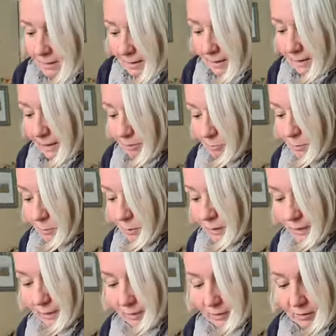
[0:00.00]
And I've been
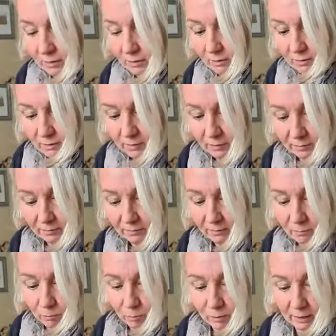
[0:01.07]
working on
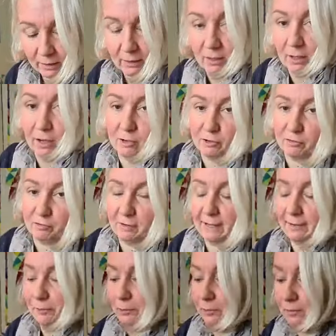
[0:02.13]
some really lush
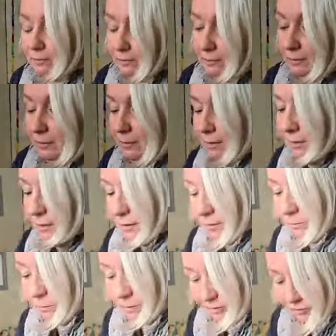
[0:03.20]
flannel,
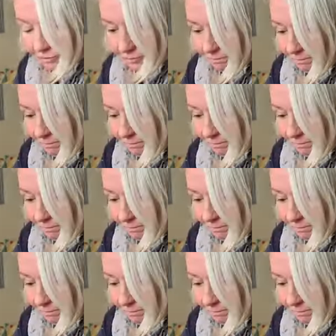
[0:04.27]
which...